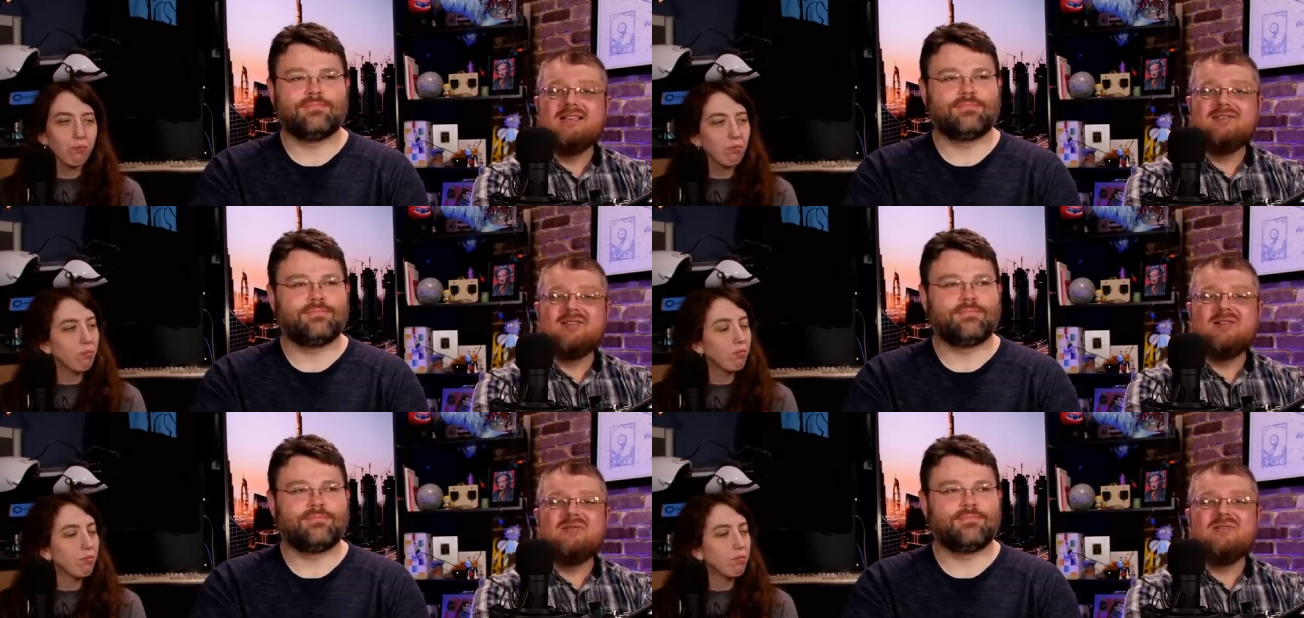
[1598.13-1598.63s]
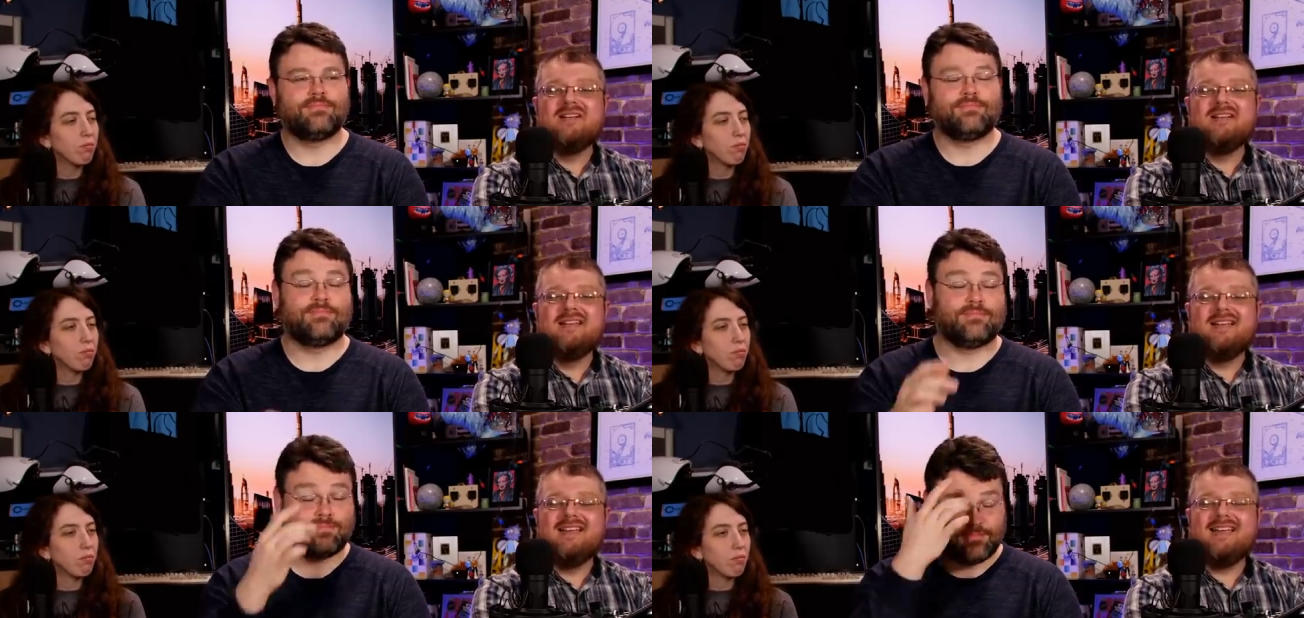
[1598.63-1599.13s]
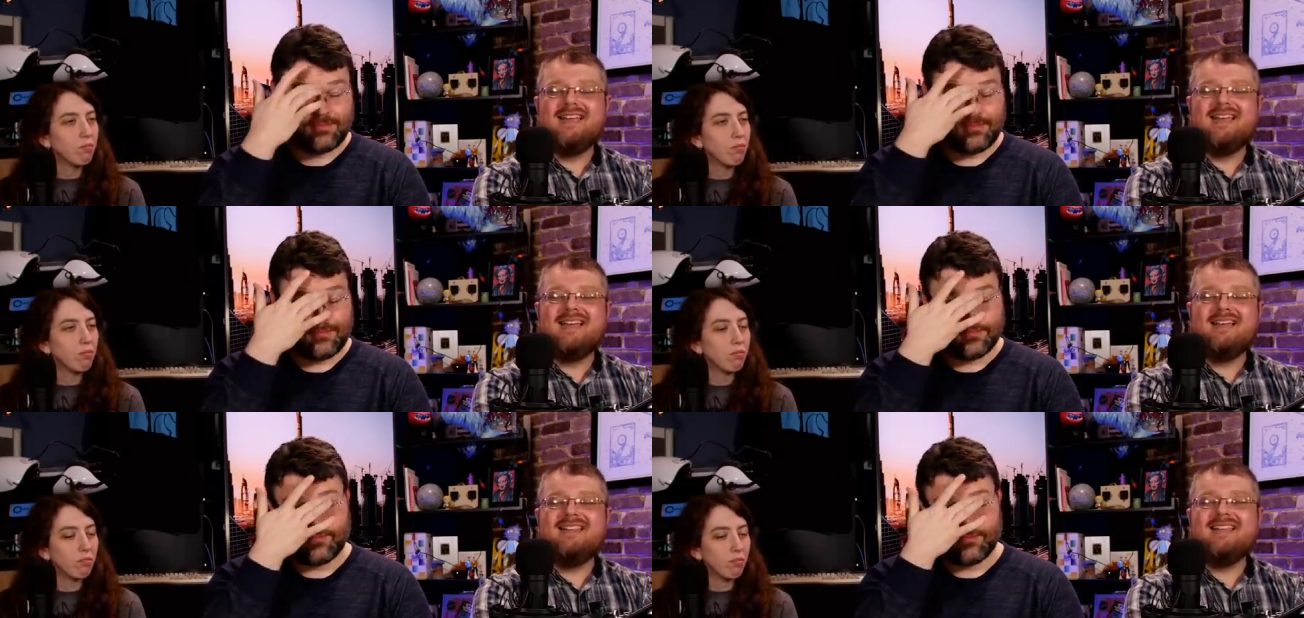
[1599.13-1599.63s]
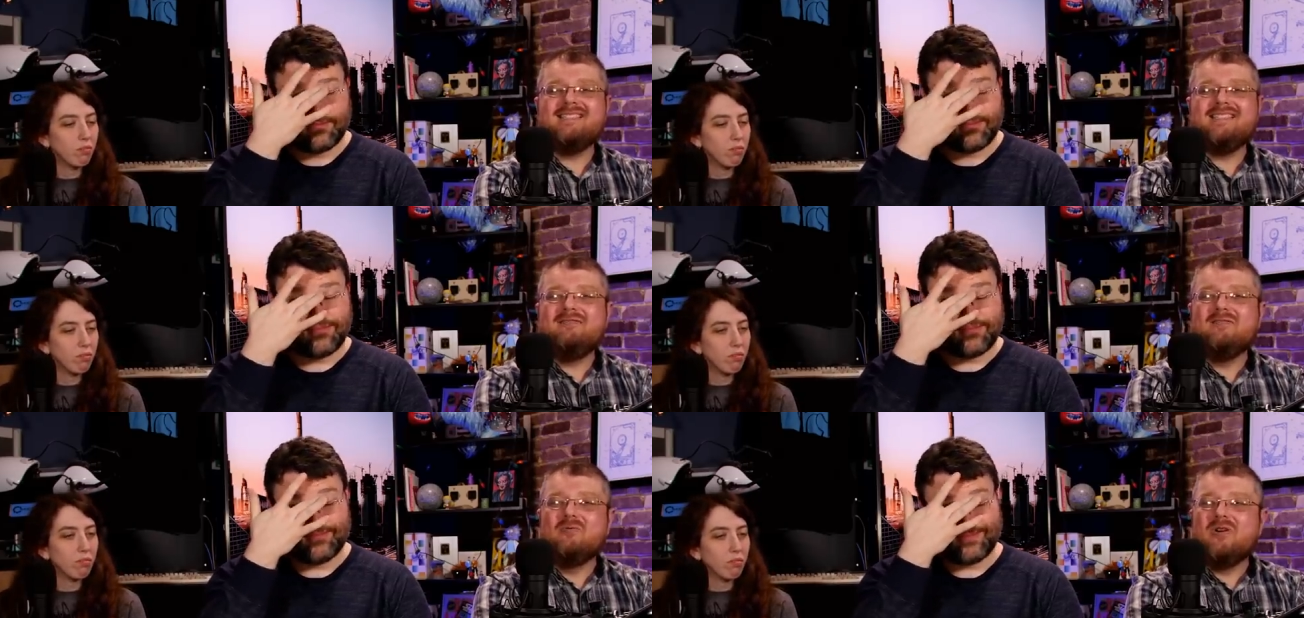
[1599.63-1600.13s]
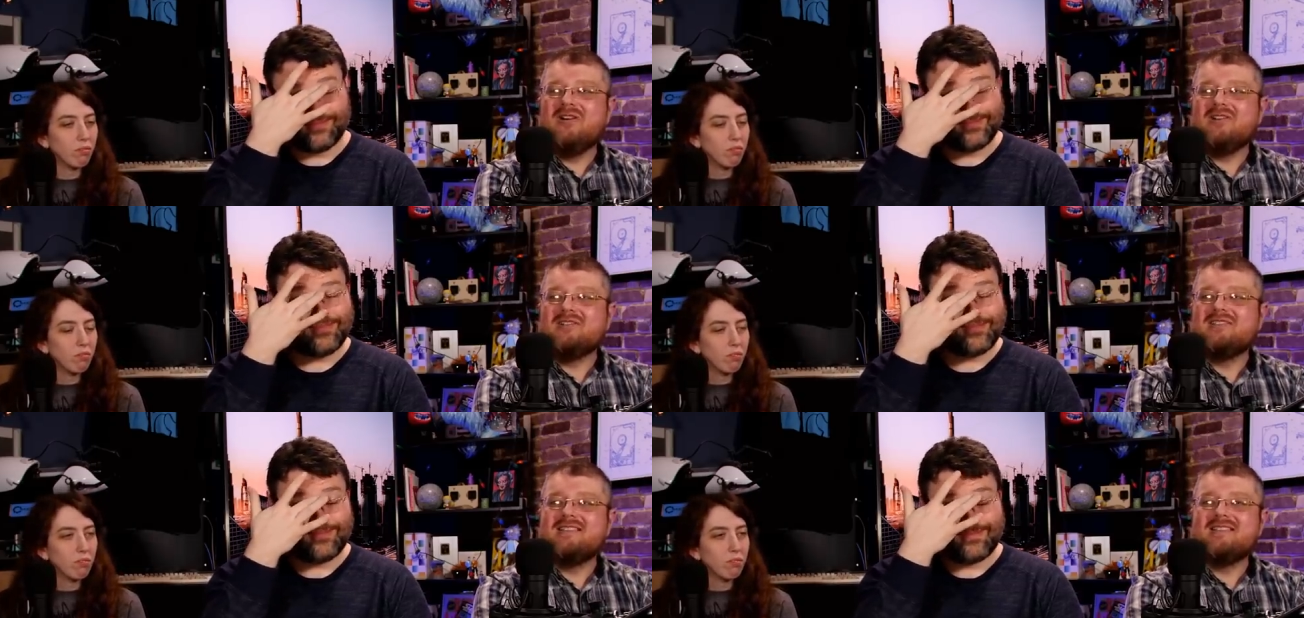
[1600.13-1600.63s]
Speaker 1: So, and that's even worse.